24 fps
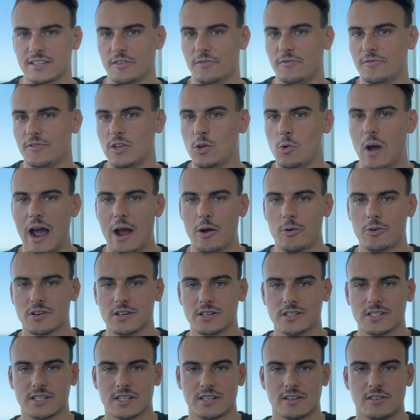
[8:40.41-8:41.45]
a few
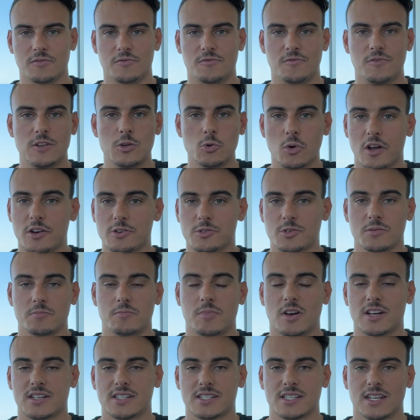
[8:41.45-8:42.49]
hours and a few
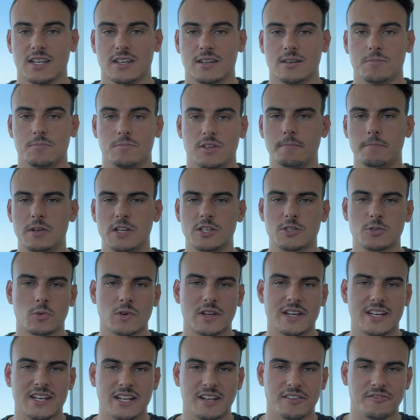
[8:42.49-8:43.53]
$100 in
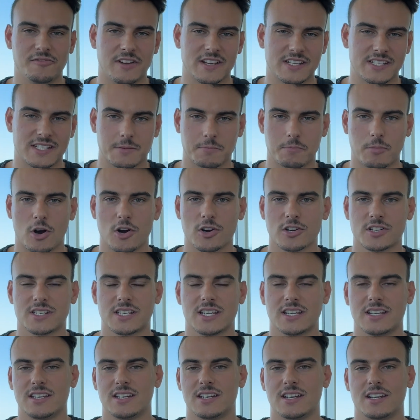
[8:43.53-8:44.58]
between investing parts
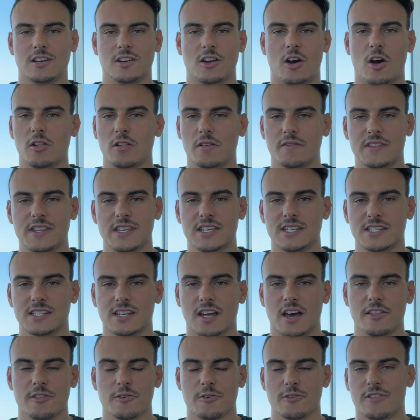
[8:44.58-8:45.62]
in and all of these
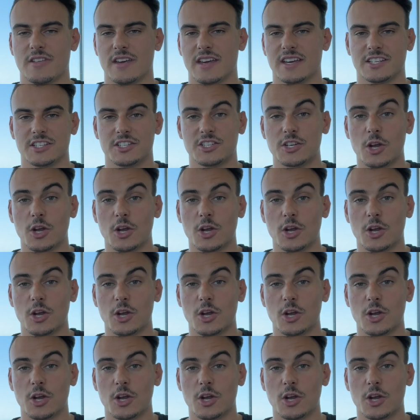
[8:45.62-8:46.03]
other things.